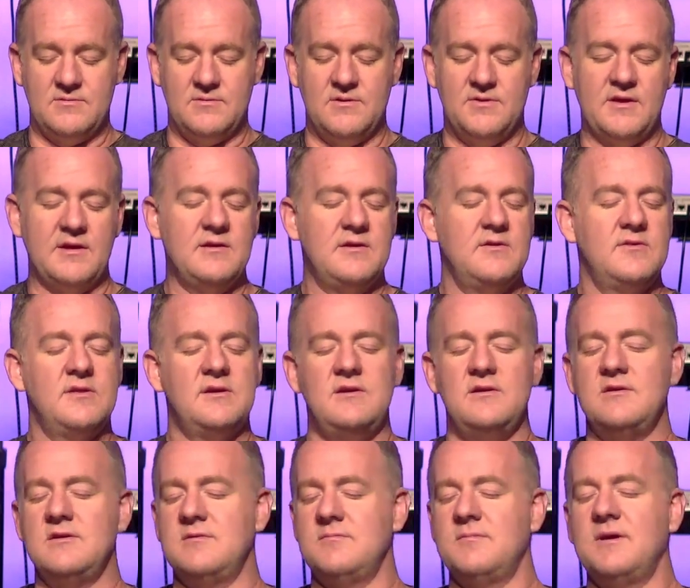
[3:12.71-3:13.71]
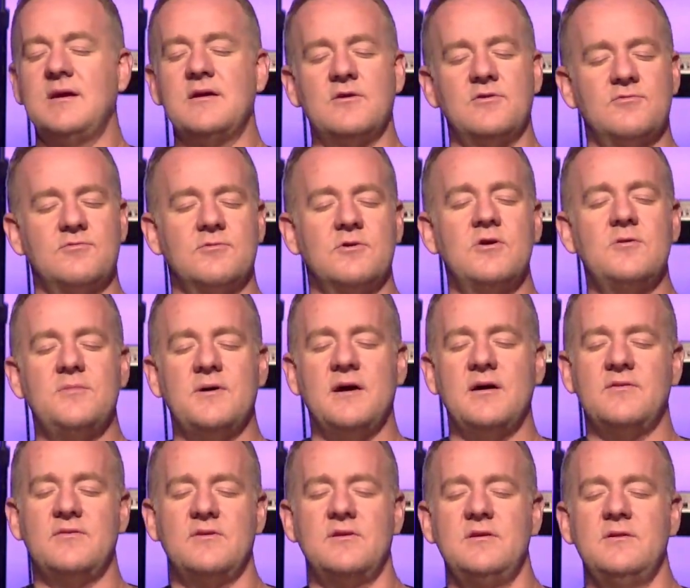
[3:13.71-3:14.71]
We thank you that you didn't make us
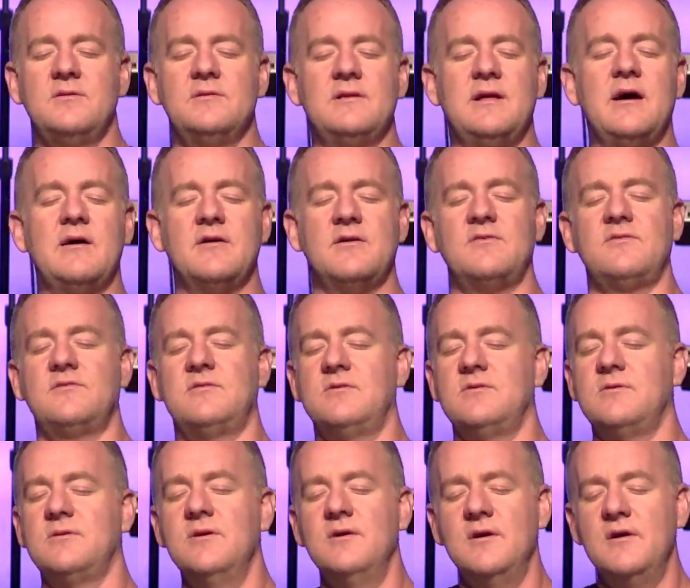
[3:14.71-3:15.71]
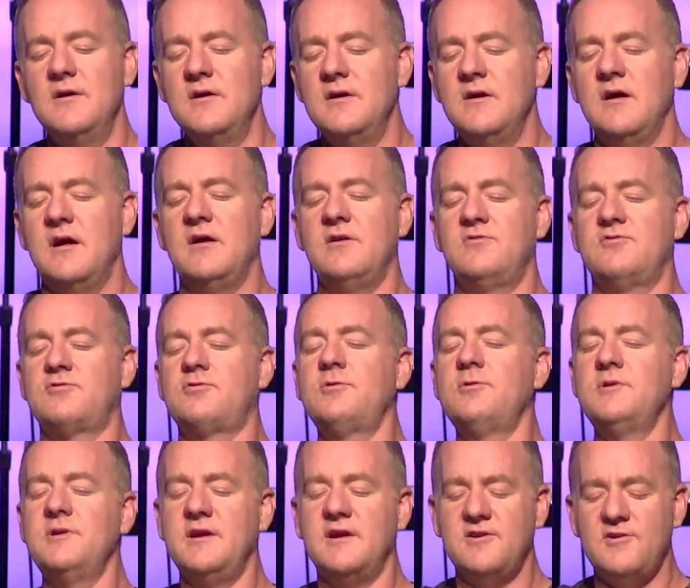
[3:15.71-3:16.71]
robots, that you allowed us to
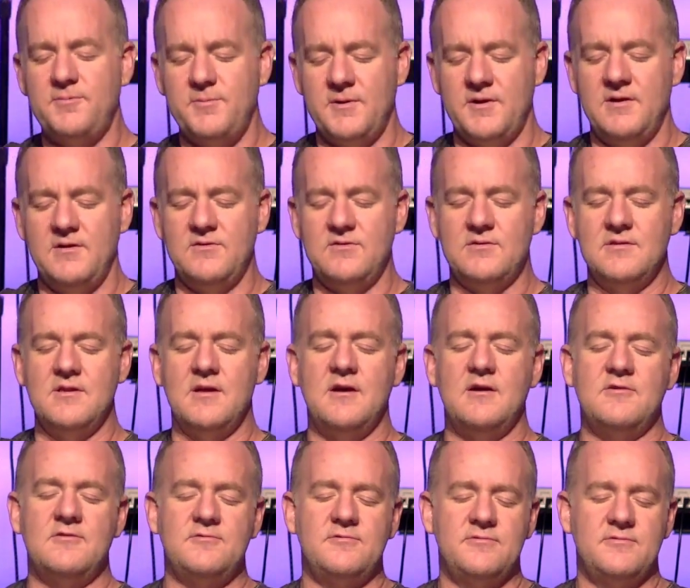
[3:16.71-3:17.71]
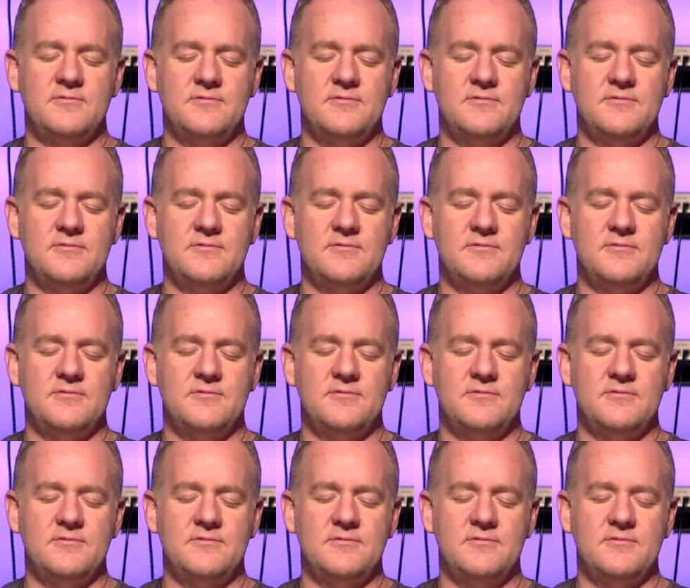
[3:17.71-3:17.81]
truly experience love.